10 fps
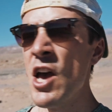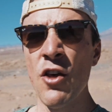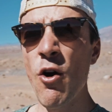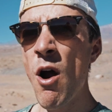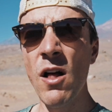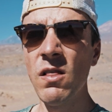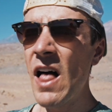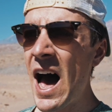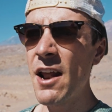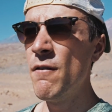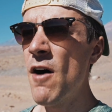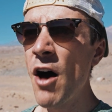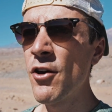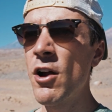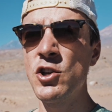There are a lot of
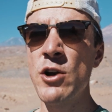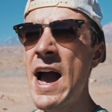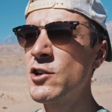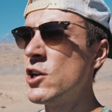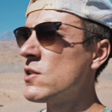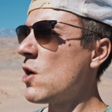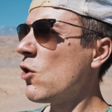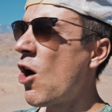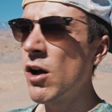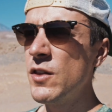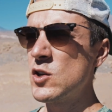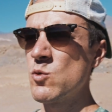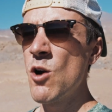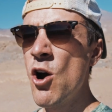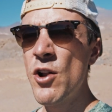other attractions along this
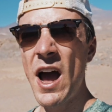road.